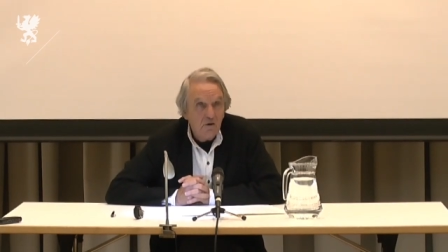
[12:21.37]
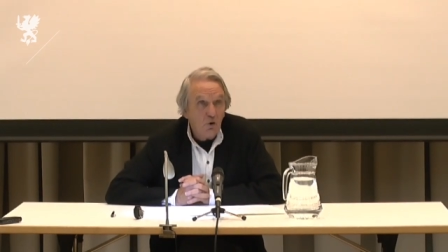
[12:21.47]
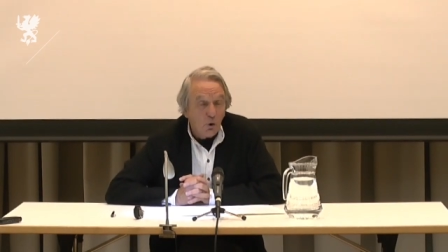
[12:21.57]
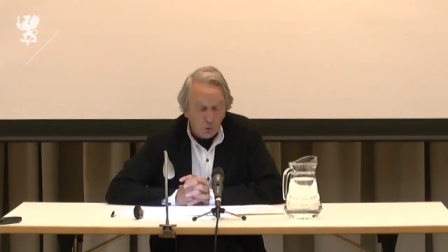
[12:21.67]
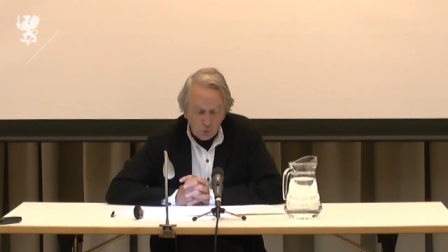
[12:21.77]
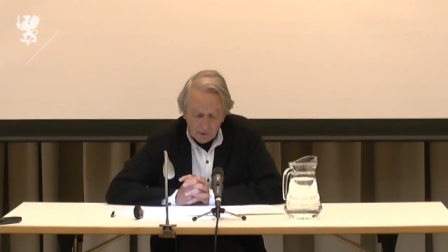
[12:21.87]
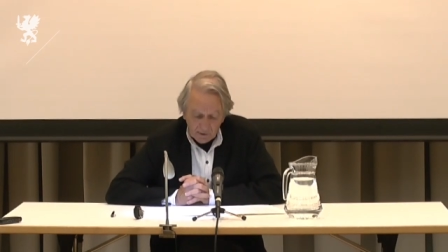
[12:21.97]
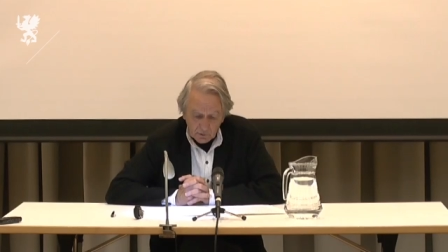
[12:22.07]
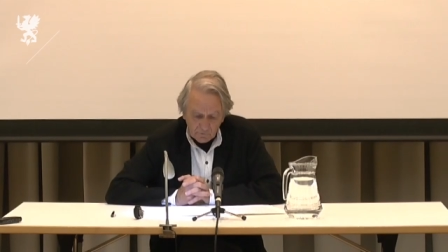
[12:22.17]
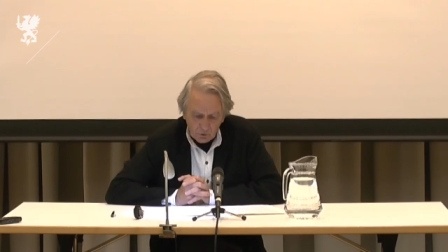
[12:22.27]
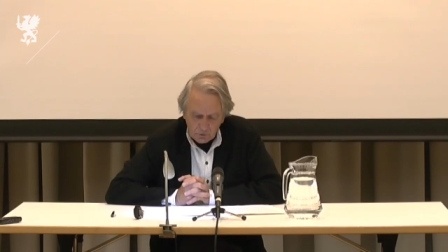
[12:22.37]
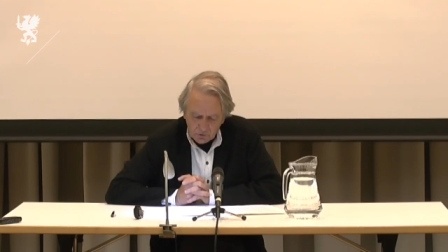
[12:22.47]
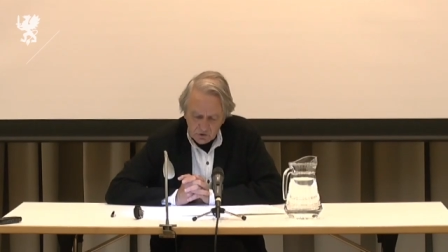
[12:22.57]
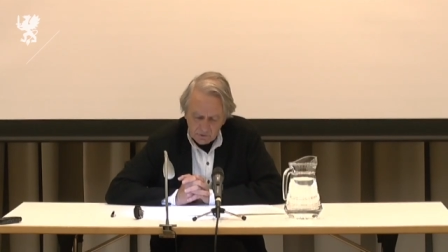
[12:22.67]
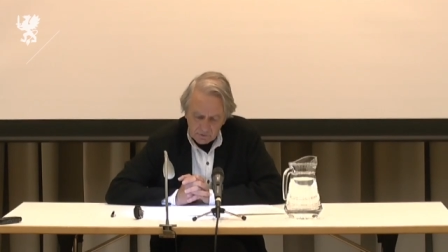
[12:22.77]
a human
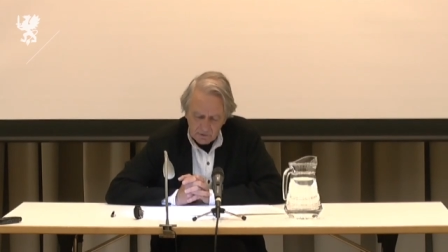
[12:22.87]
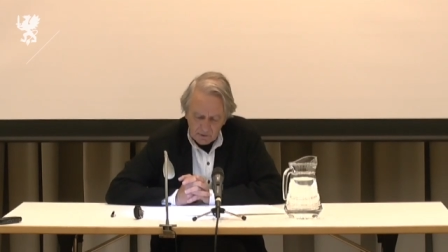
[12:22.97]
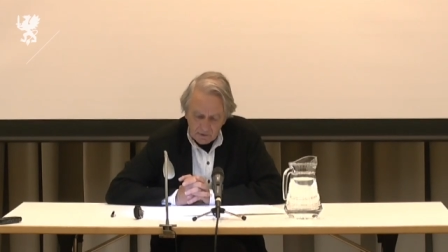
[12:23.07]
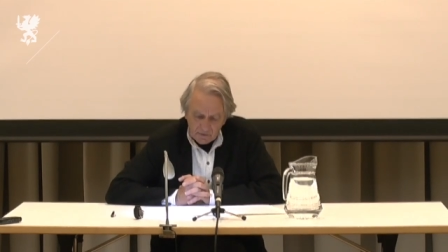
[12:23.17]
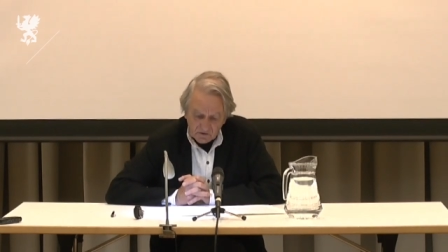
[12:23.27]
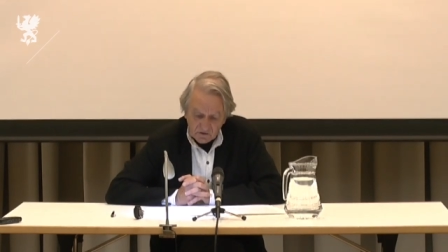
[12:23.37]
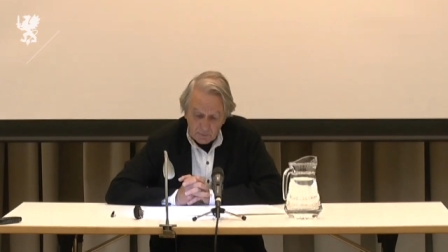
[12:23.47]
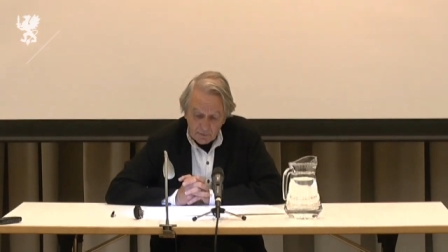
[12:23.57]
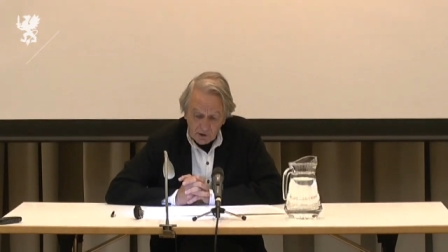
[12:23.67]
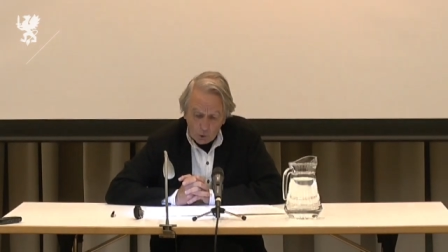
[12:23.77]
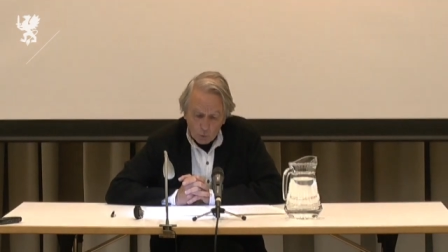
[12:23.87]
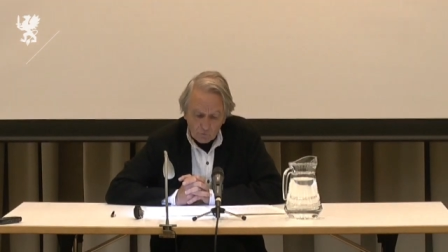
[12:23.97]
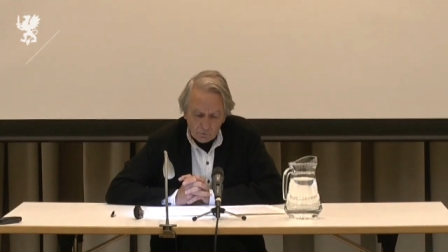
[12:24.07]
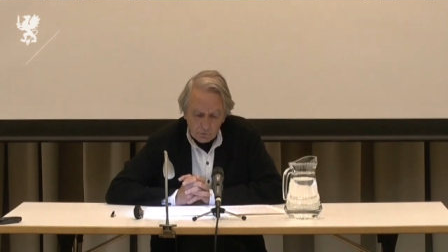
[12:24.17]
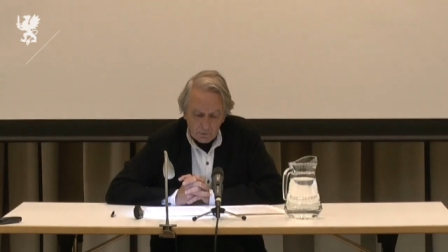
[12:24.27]
revolution, skipping
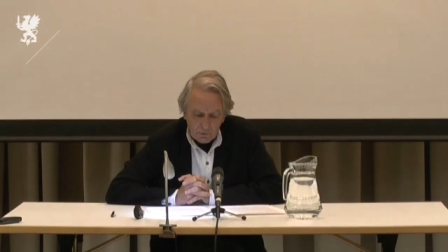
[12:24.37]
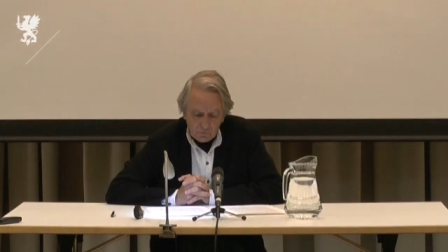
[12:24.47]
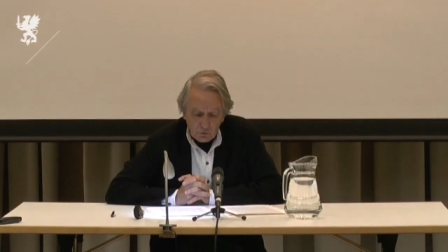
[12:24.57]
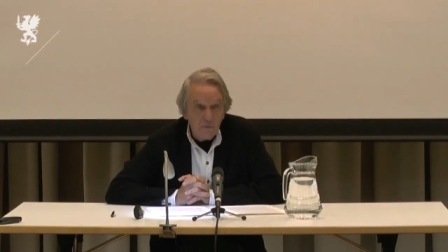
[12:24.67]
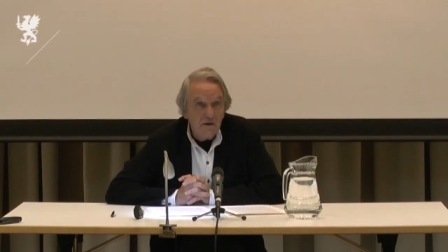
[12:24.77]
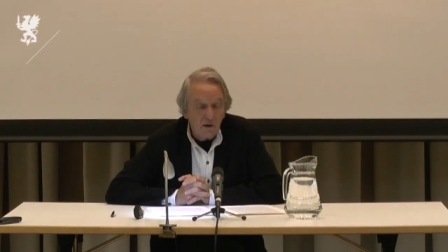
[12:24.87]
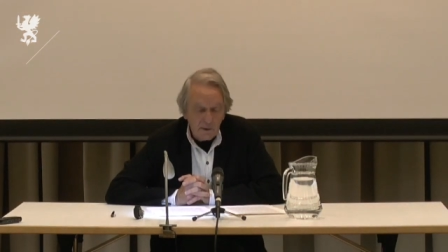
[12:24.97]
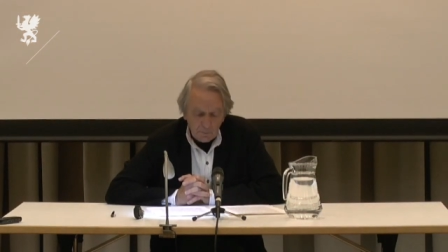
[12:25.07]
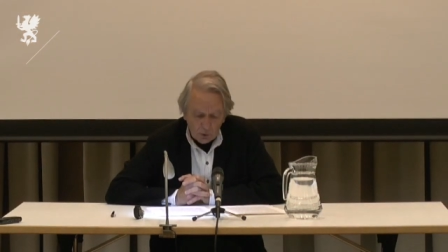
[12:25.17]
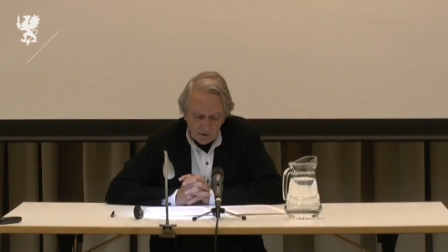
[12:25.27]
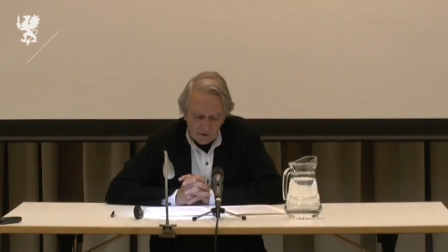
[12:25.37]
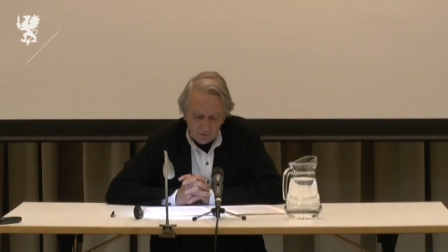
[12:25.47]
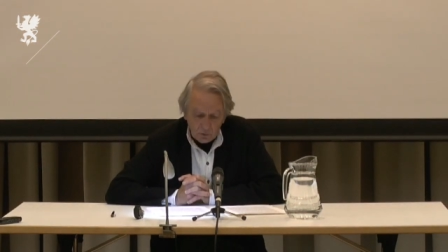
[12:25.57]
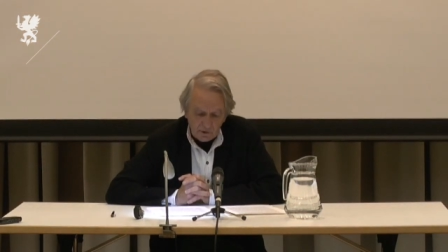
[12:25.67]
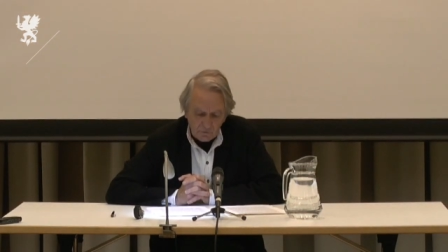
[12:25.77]
over the merely
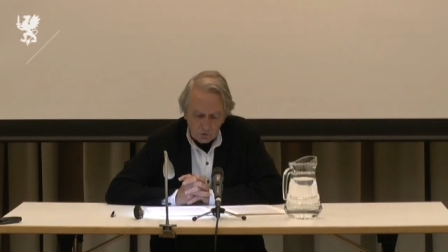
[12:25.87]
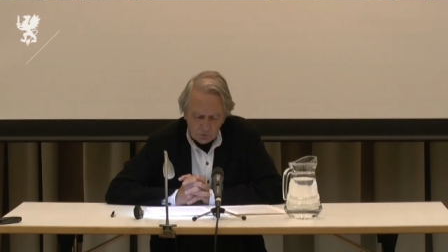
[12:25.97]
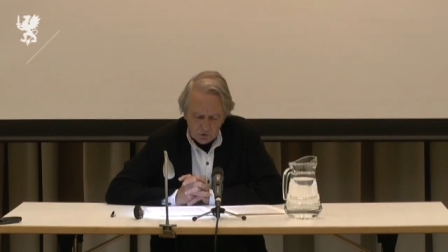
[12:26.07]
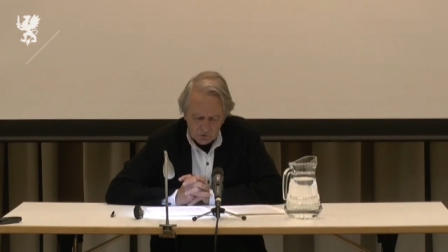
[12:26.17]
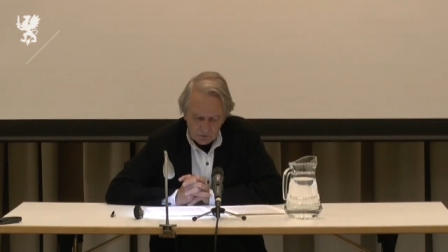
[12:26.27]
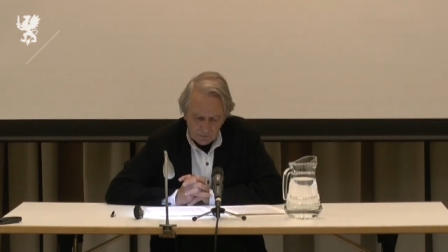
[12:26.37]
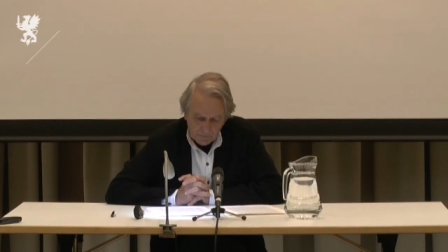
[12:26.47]
political revolution.